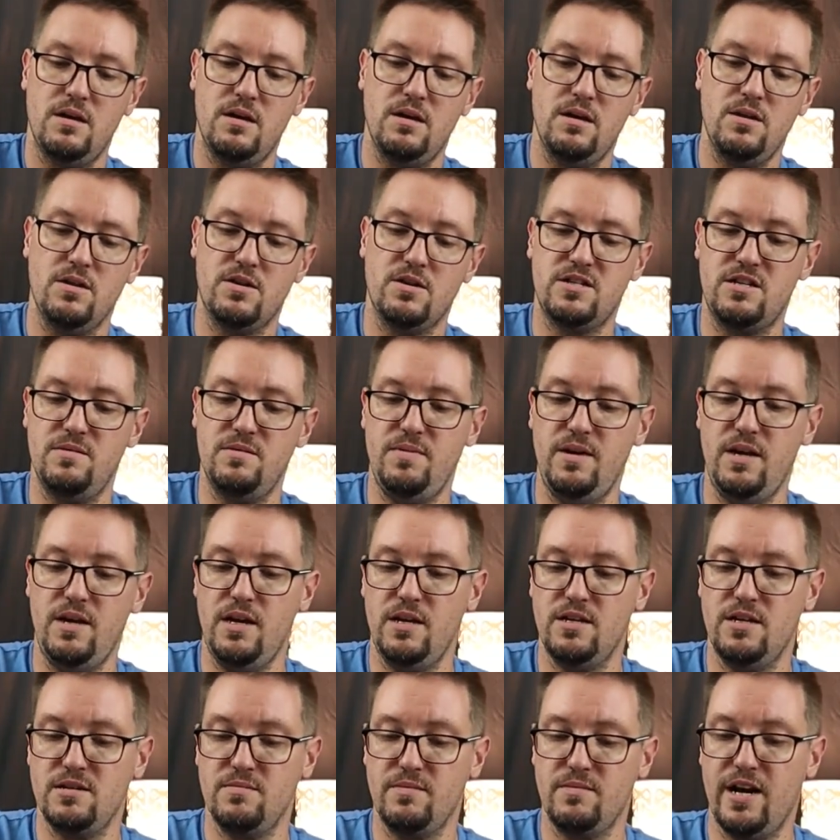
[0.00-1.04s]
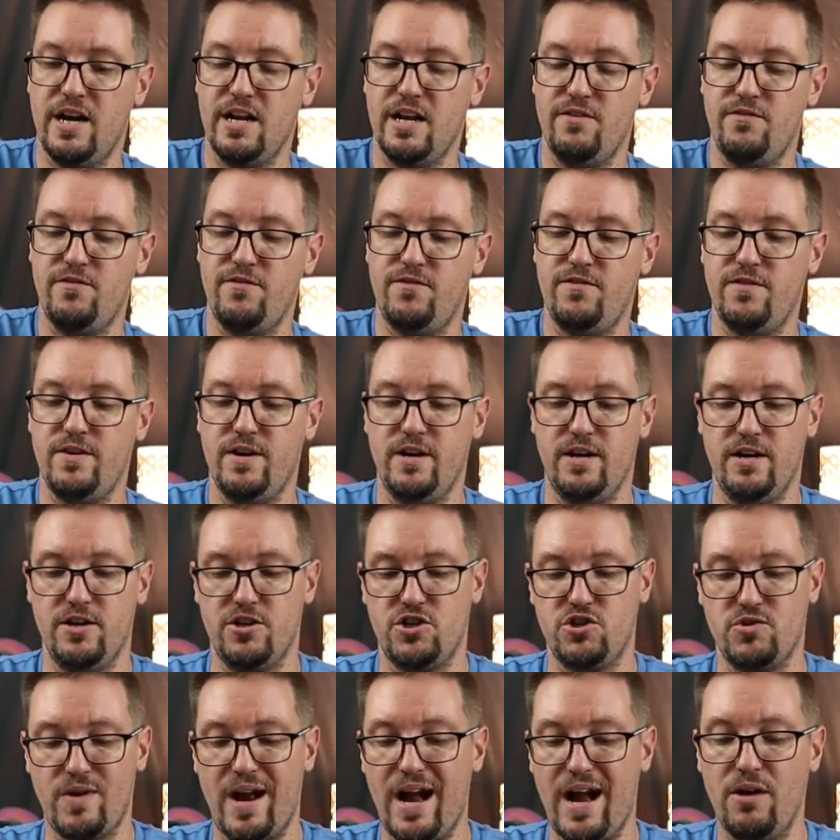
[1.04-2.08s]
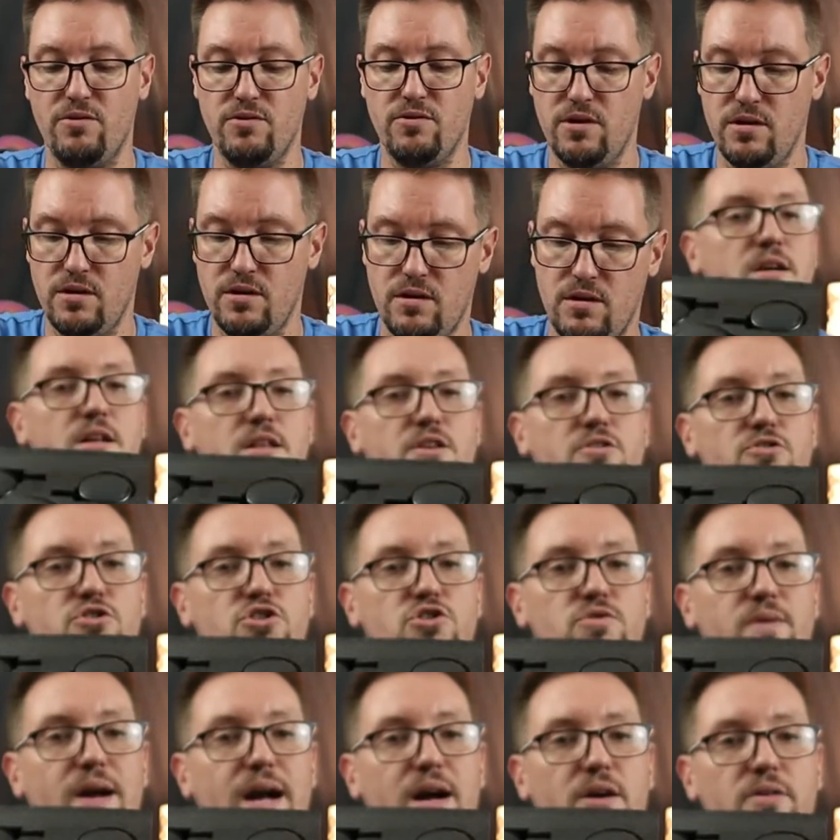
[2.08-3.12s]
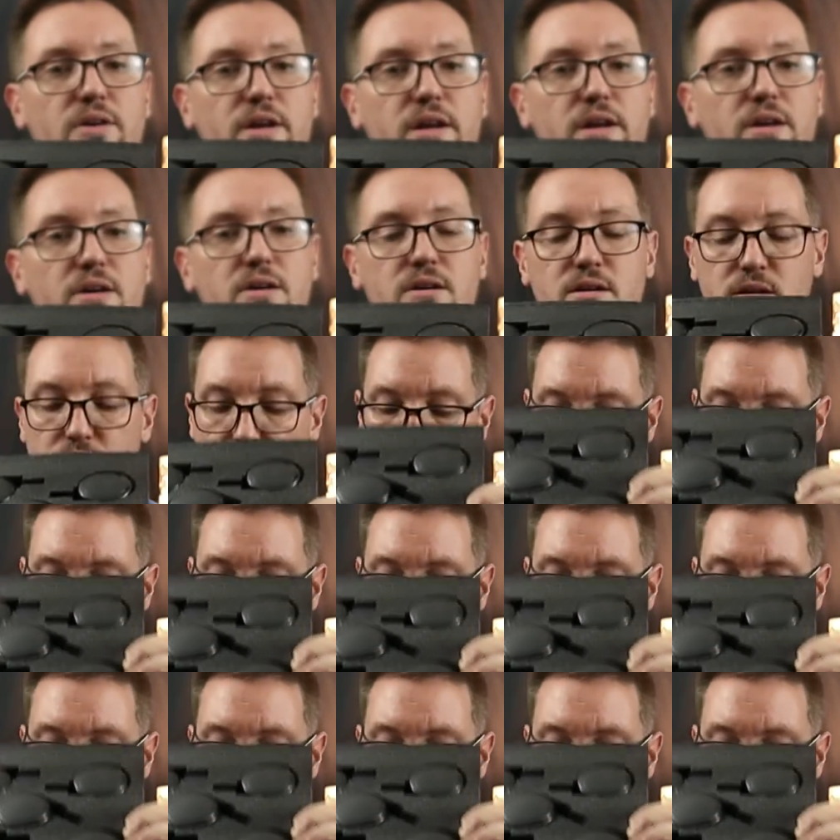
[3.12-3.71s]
looks to be some kind of shroud, a little shroud here.